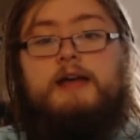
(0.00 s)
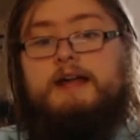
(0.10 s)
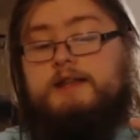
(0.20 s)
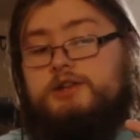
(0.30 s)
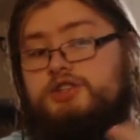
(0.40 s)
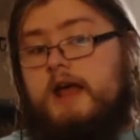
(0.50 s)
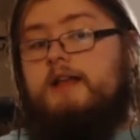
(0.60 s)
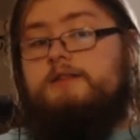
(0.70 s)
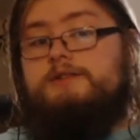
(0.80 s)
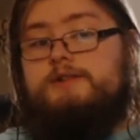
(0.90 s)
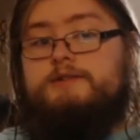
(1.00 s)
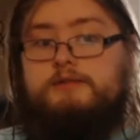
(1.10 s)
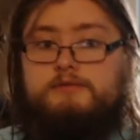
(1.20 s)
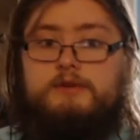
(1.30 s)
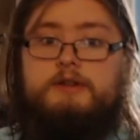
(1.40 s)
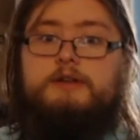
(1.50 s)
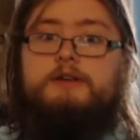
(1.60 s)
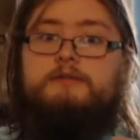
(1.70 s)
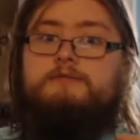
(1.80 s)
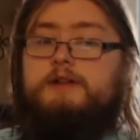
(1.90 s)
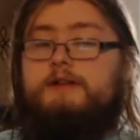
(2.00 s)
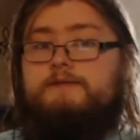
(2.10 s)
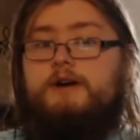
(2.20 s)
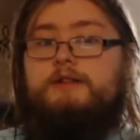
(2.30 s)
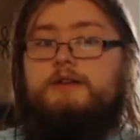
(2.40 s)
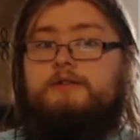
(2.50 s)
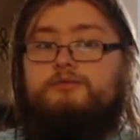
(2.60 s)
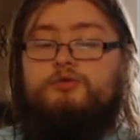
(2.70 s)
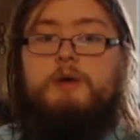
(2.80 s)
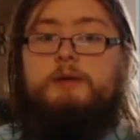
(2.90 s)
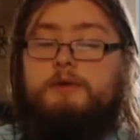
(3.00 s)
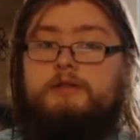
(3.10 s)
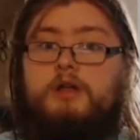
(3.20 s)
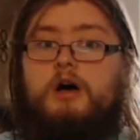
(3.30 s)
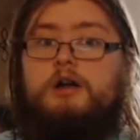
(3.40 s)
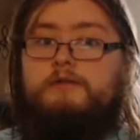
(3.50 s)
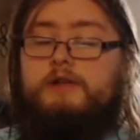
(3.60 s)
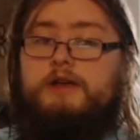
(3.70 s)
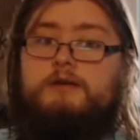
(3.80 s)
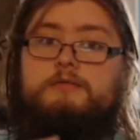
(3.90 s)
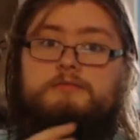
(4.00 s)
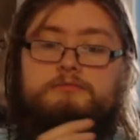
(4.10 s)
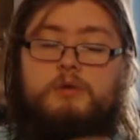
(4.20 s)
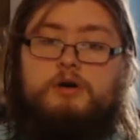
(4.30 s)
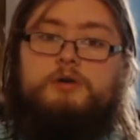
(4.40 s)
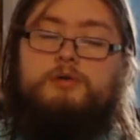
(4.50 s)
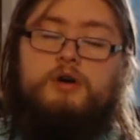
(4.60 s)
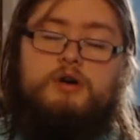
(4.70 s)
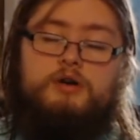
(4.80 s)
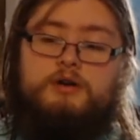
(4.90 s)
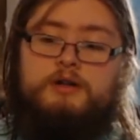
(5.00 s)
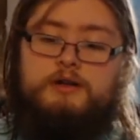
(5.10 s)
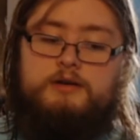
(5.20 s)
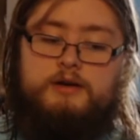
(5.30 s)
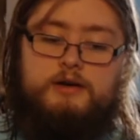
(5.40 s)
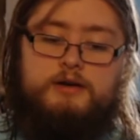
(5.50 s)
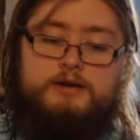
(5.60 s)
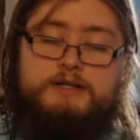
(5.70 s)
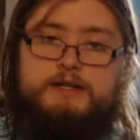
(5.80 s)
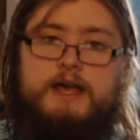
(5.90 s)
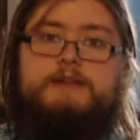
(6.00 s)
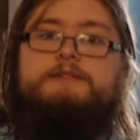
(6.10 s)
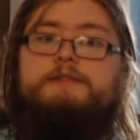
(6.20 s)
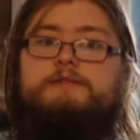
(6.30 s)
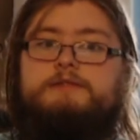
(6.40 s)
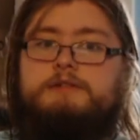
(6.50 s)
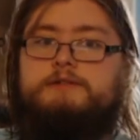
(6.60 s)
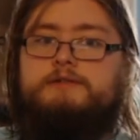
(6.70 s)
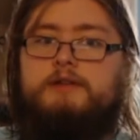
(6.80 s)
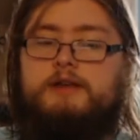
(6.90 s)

And the challenges are really, really fun. They remind me a lot of Mario Kart DS's